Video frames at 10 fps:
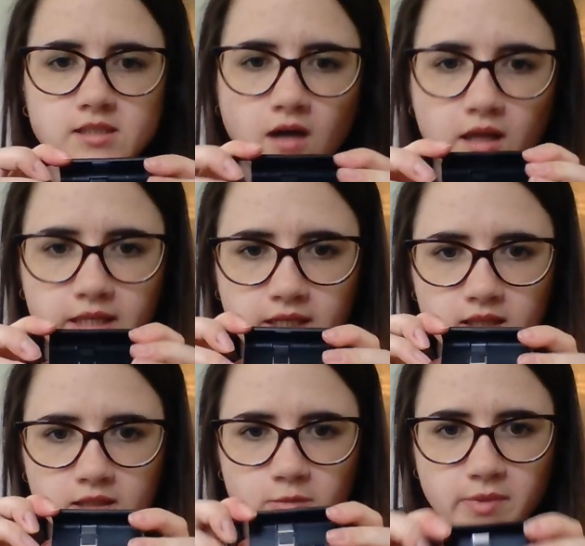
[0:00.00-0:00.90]
got like a
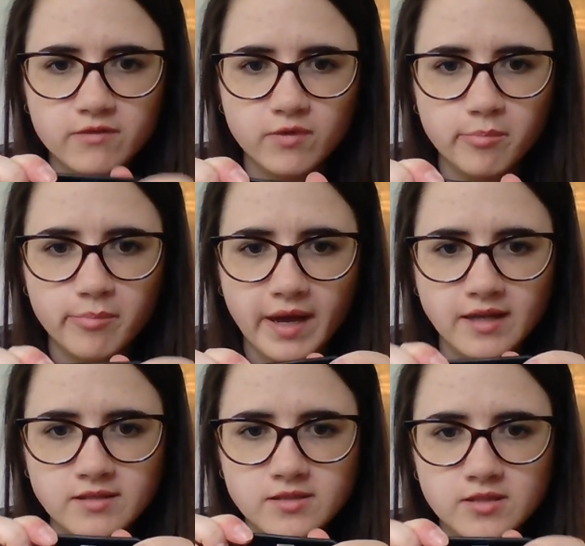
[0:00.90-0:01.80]
little bit of a
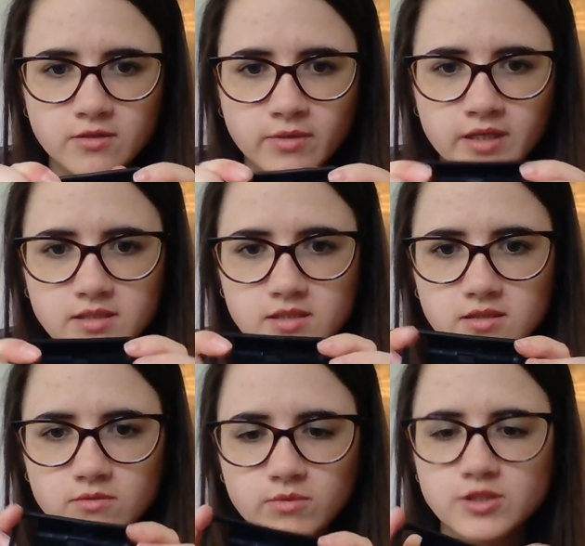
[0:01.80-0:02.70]
bend to it,
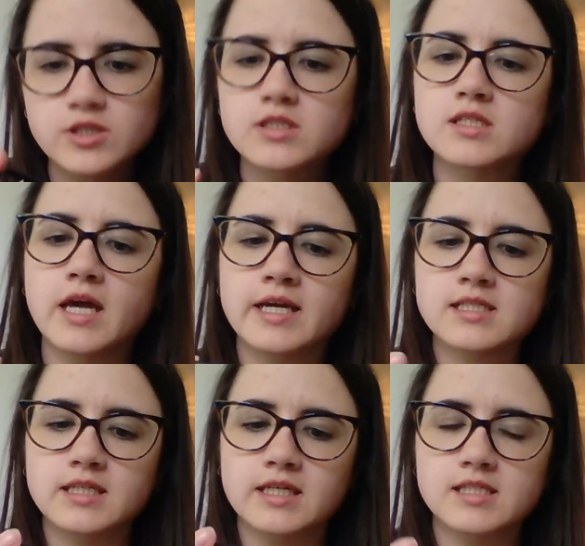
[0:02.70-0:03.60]
which is nice.
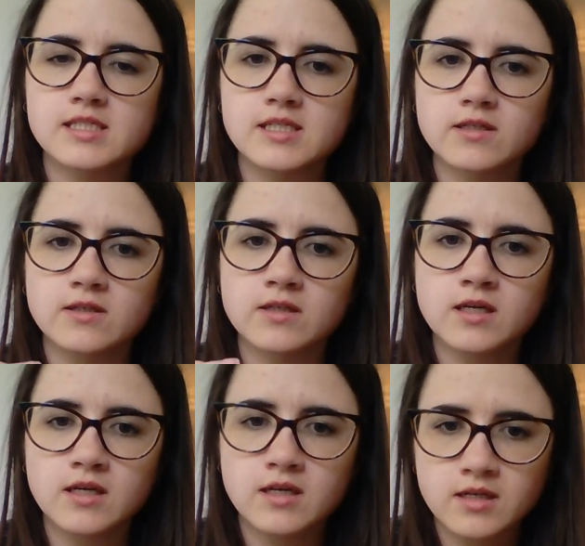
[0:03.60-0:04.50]
Like it's still
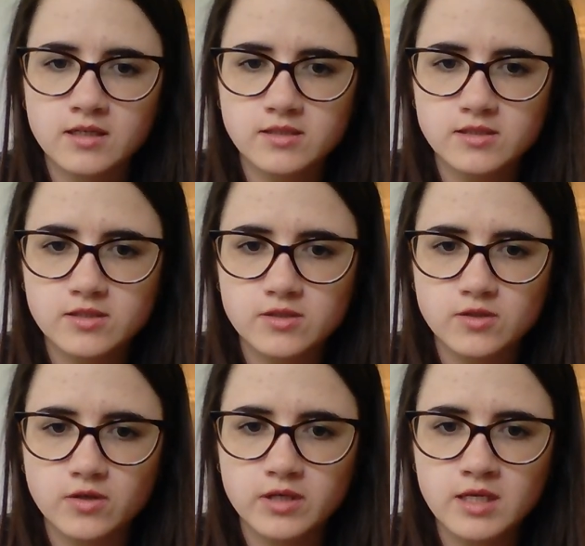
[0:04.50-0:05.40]

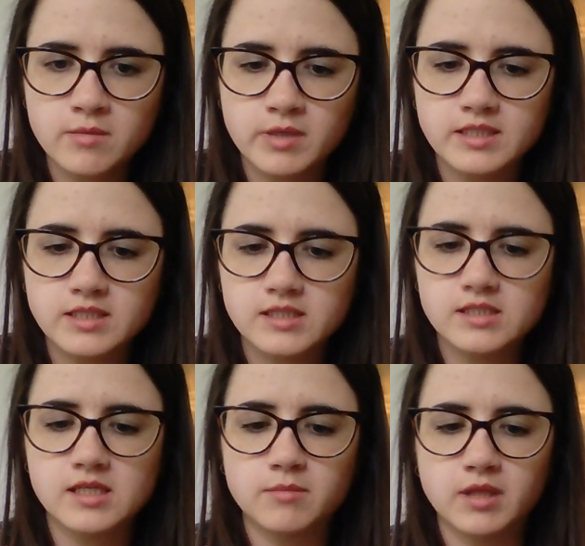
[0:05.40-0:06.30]
sturdy, but it doesn't
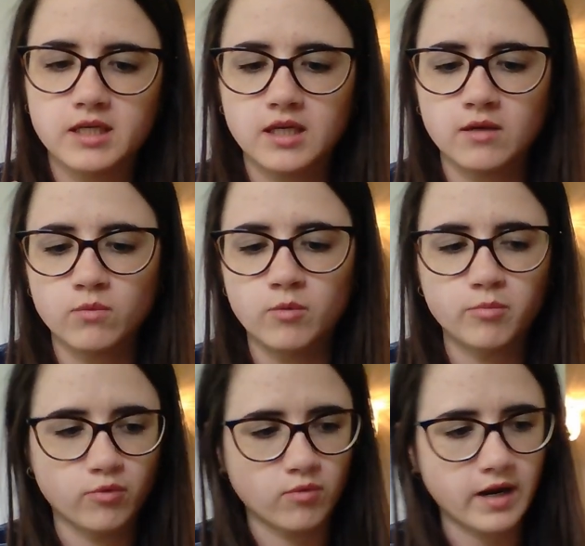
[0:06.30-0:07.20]
seem like it will
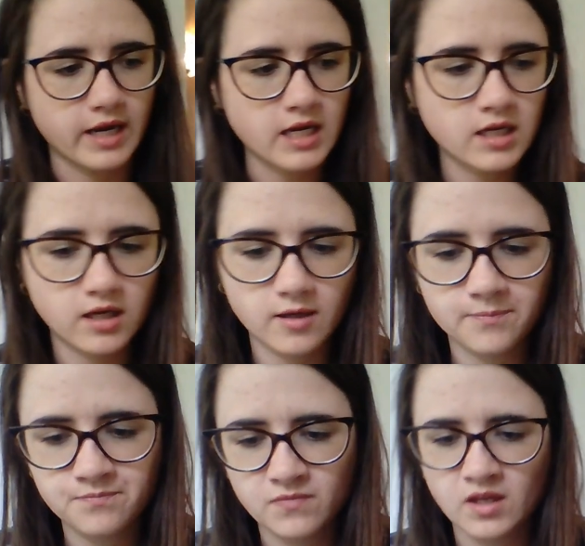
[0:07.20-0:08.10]
break.
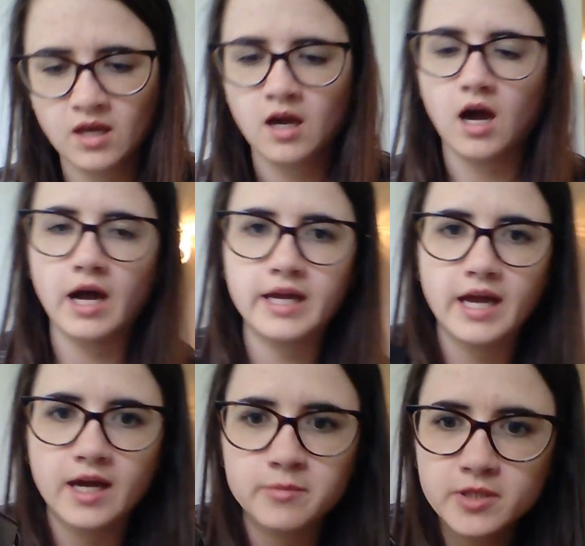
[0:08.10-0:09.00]
I
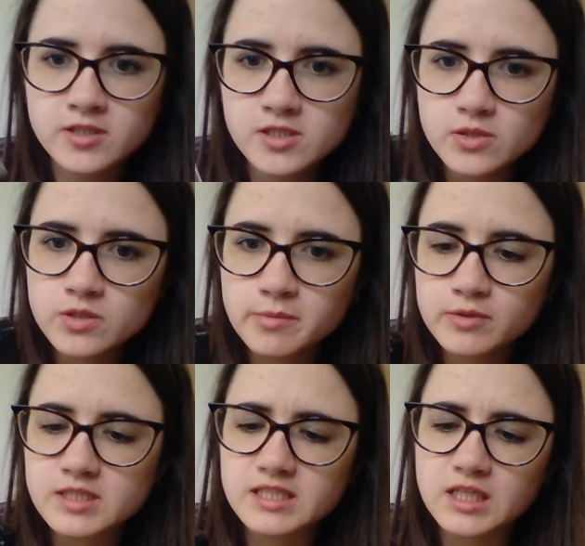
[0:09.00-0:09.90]
am concerned about
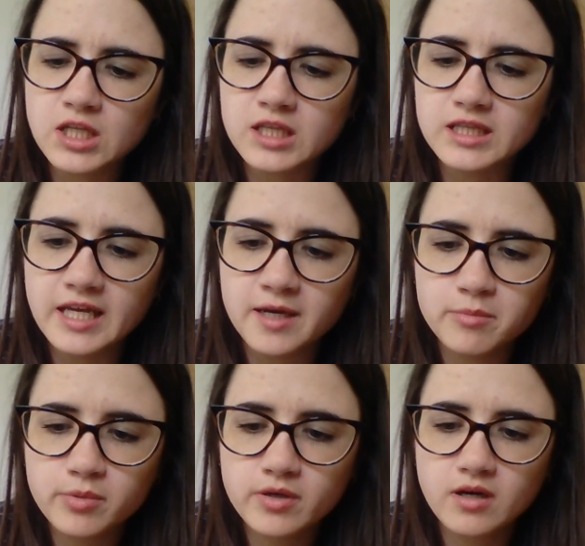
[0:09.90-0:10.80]
this clip.
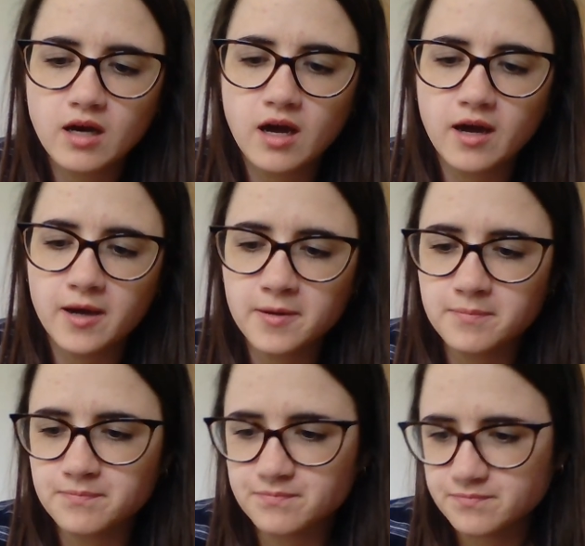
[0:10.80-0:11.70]

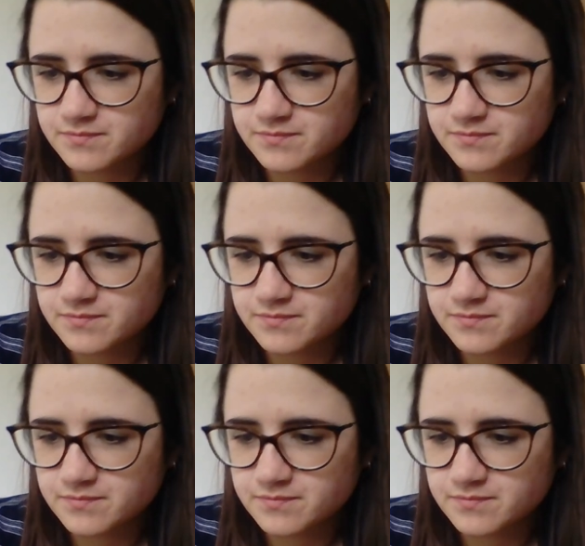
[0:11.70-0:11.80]
Um,